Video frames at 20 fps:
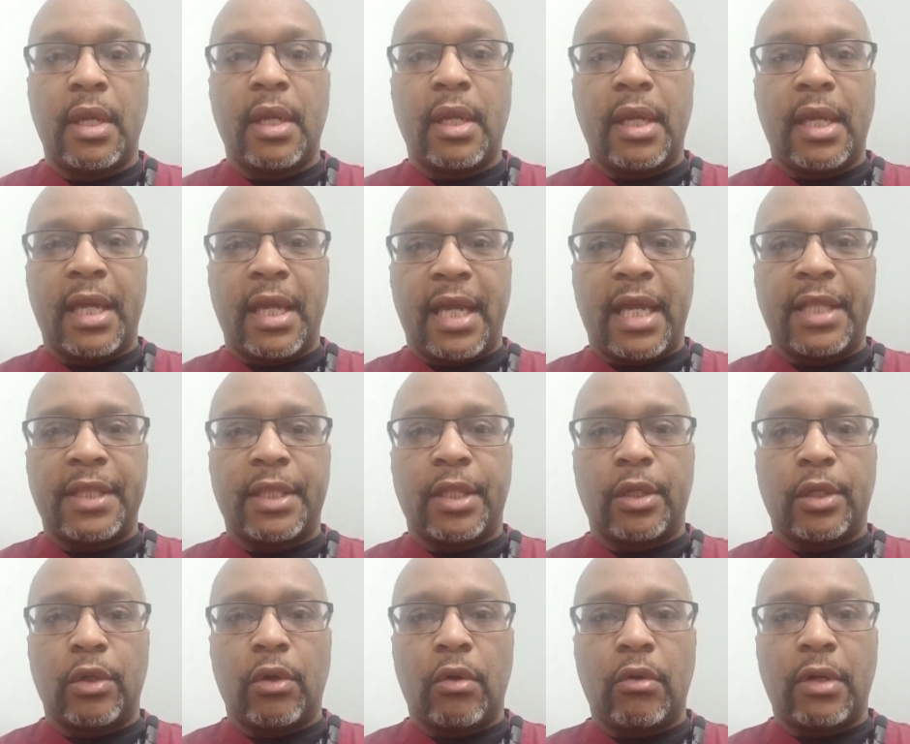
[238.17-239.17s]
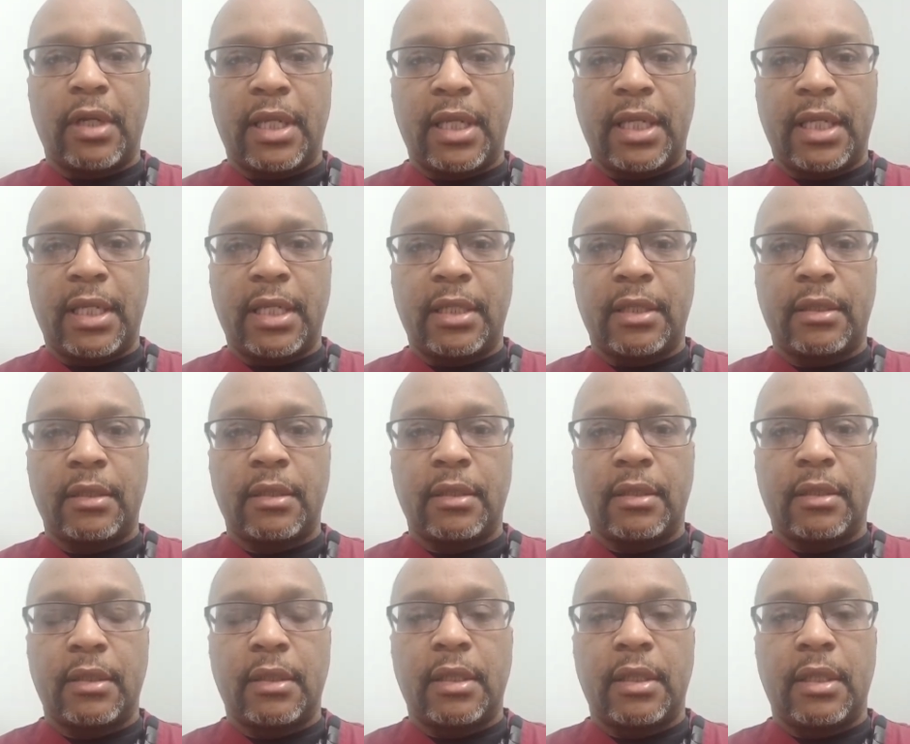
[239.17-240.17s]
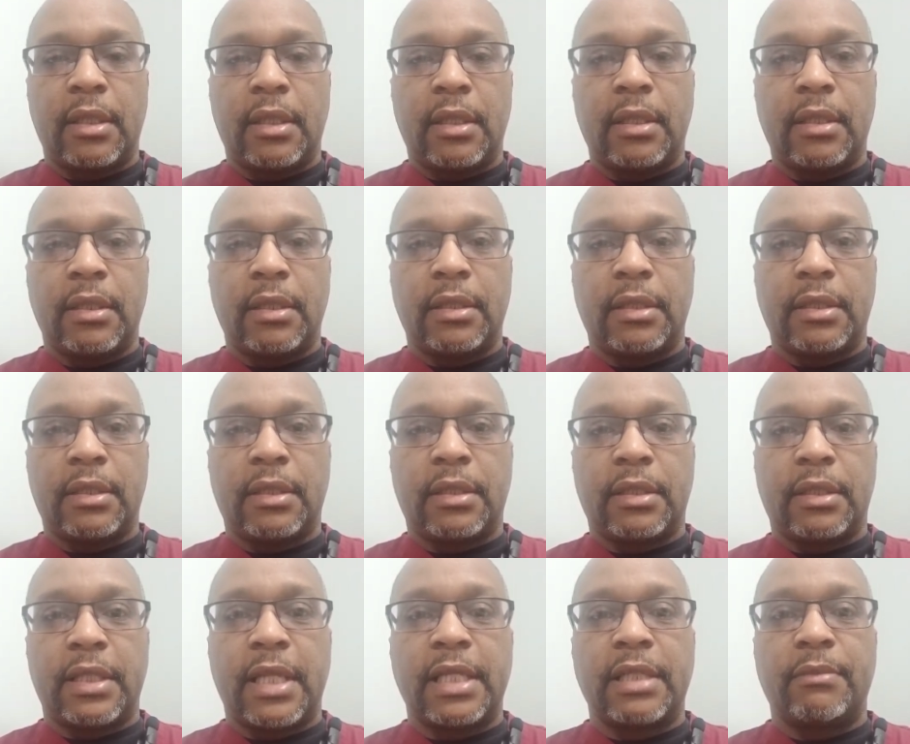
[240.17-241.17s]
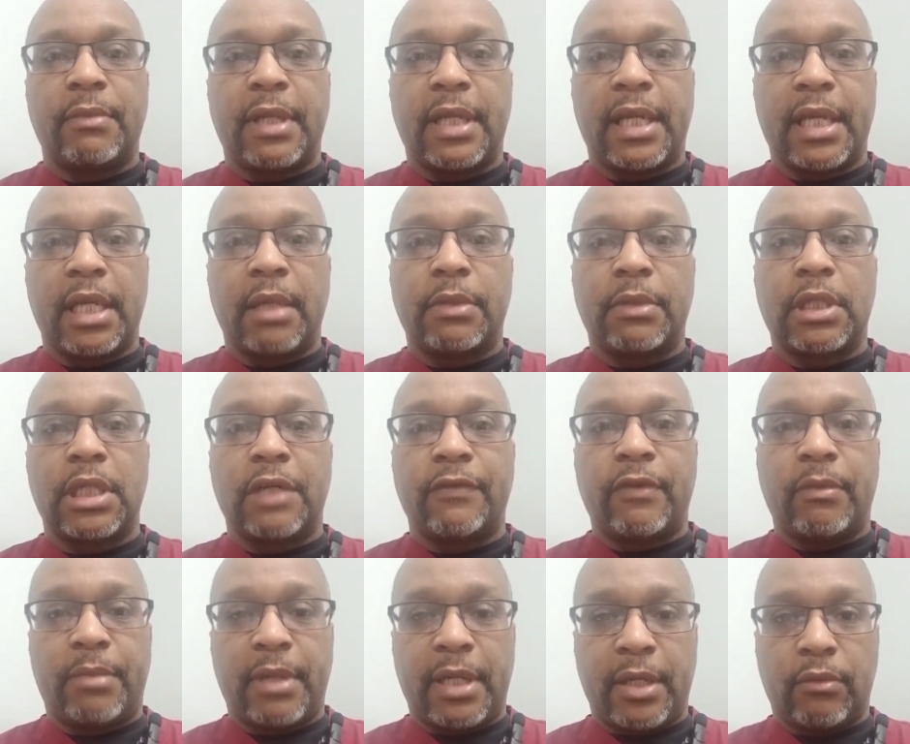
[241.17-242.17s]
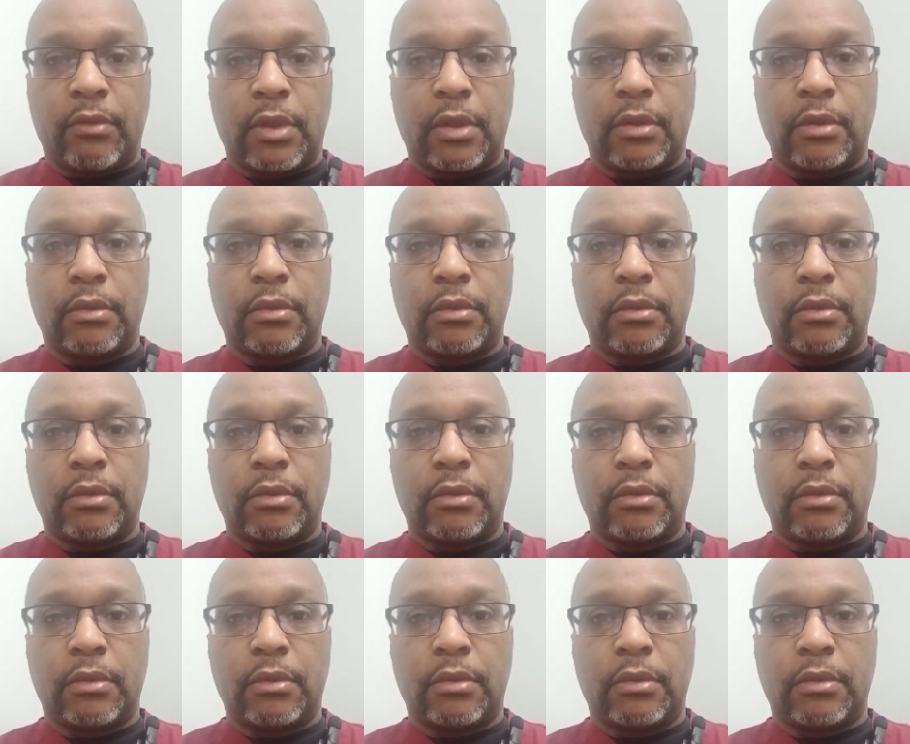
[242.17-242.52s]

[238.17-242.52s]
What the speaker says: At the lower end, that may help cover payroll,